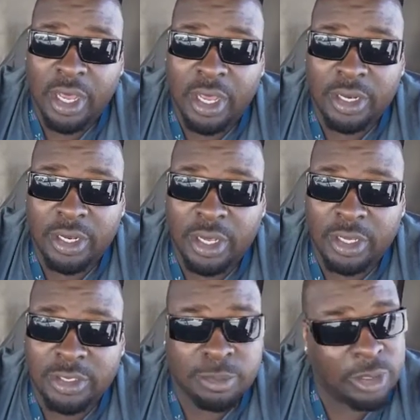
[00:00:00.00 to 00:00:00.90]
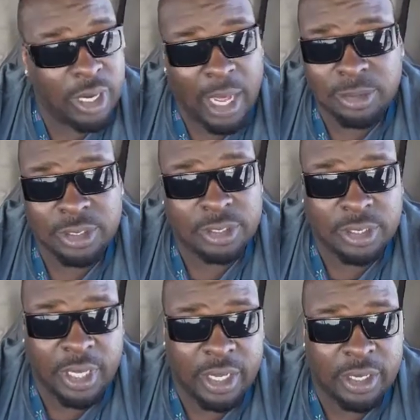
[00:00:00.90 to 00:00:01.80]
and some good options to
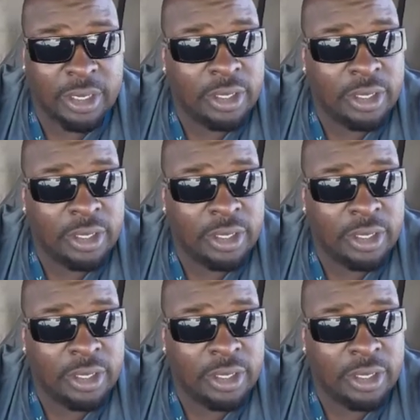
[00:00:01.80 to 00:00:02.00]
take.